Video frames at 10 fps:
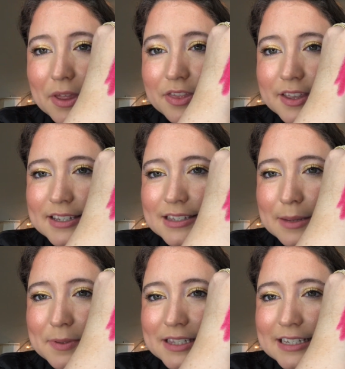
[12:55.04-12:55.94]
But this
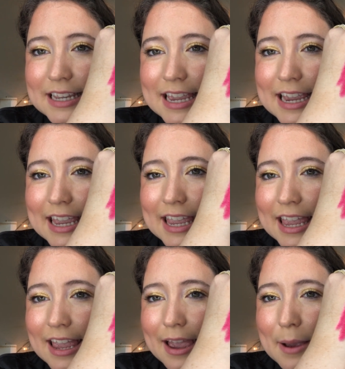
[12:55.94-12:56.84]
lipstick
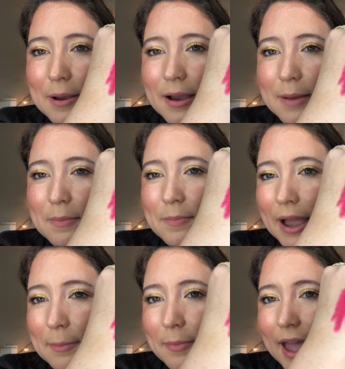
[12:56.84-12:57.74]

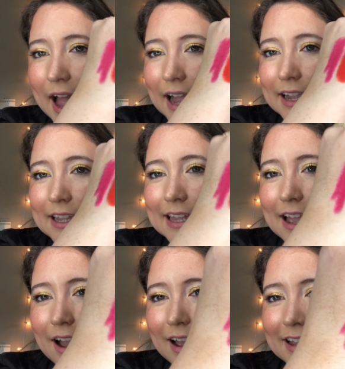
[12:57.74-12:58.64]
by MAC
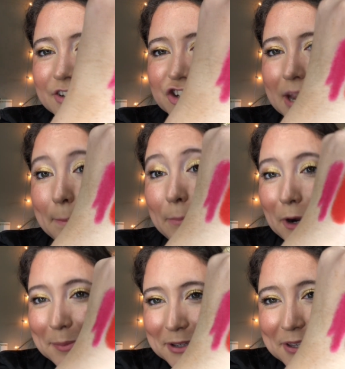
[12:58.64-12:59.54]
in shade
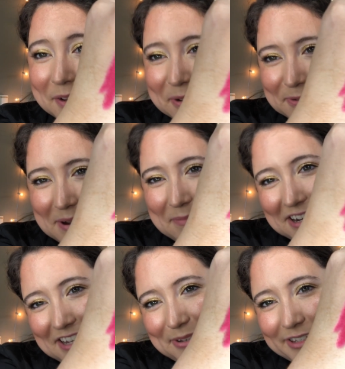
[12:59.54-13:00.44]
Barbecue is what I'm
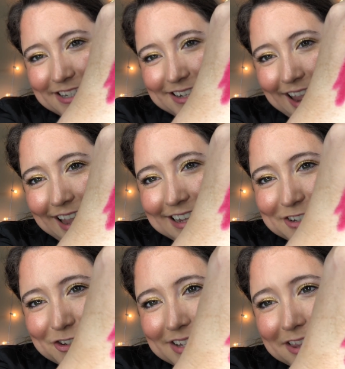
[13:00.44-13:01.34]
gonna use today. It
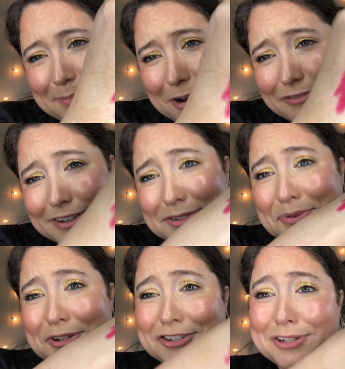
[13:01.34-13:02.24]
is just like the perfect
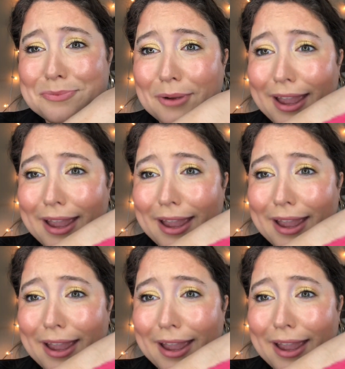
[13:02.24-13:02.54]
orangey